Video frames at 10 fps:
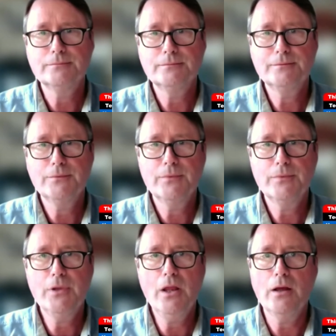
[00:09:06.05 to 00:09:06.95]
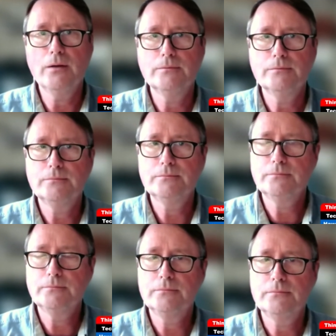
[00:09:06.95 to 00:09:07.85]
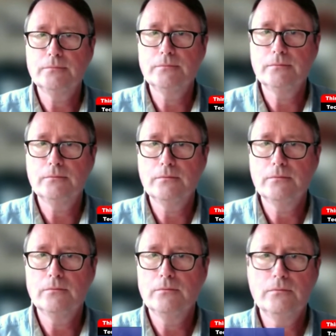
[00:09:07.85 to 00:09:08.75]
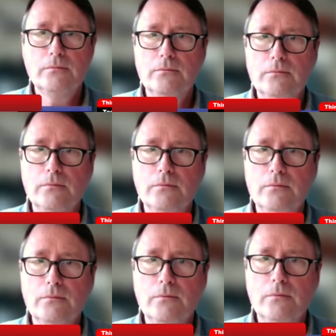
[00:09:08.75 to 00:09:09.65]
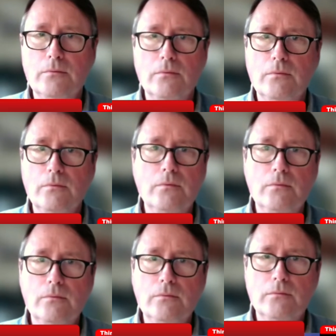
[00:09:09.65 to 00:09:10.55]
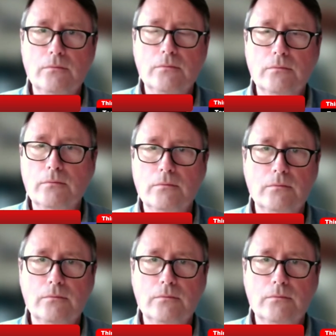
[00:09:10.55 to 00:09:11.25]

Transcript: The person shown says nothing.